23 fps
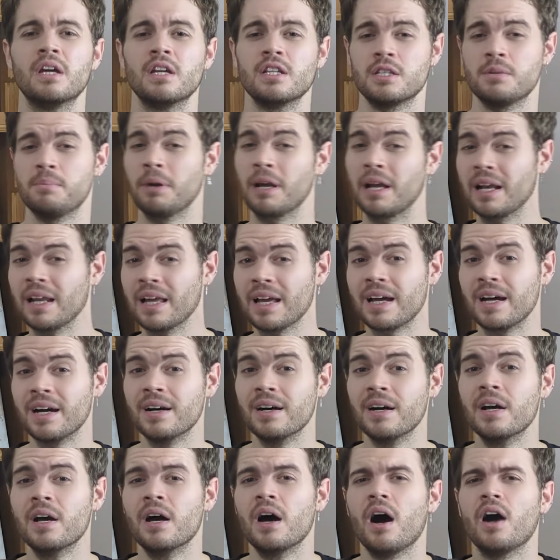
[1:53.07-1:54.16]
To be clear,
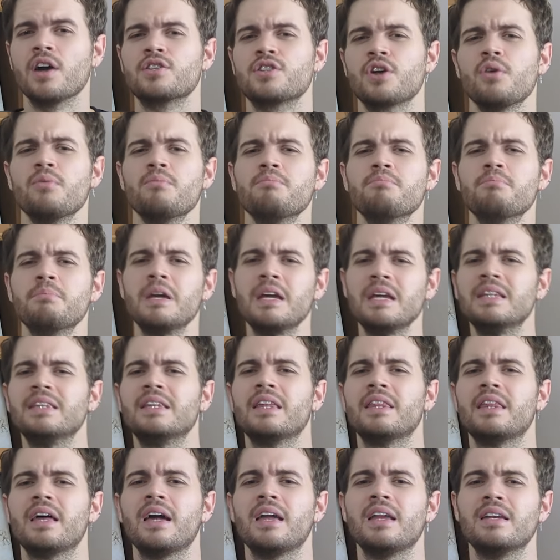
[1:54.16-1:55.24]
I don't mean
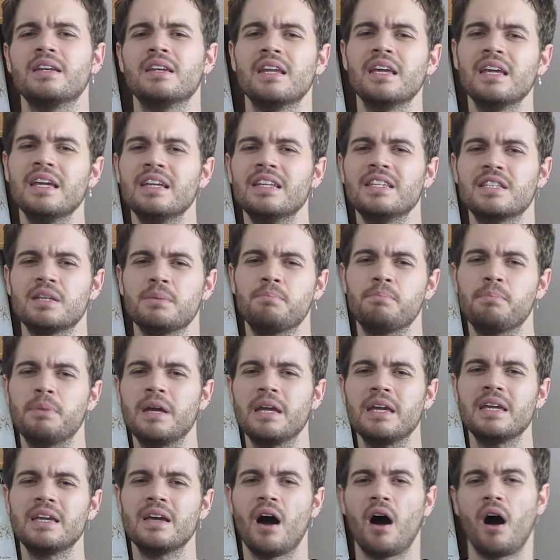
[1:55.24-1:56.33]
that there need to
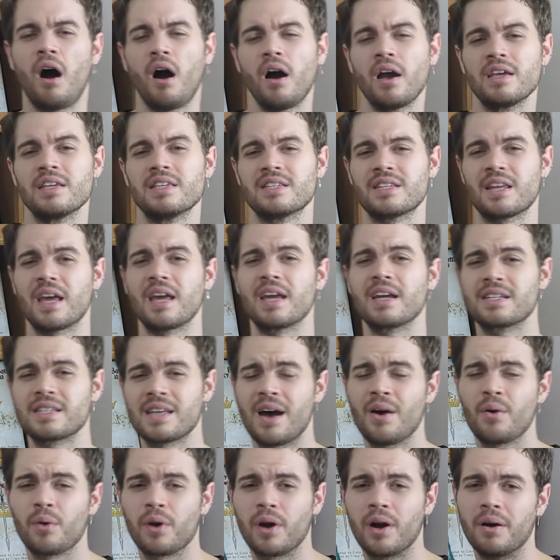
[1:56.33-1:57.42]
be high stakes
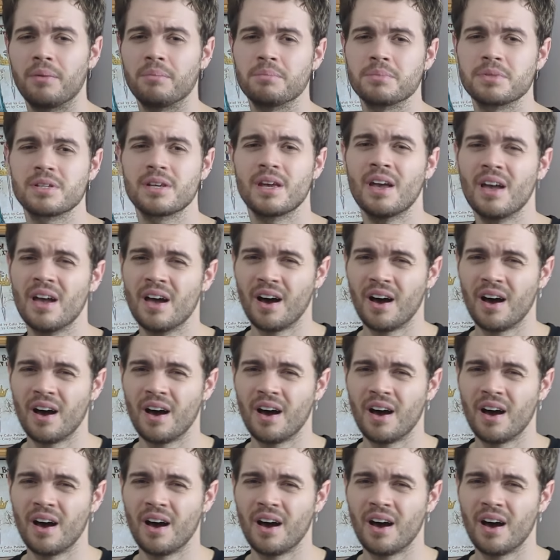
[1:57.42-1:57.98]
outcomes.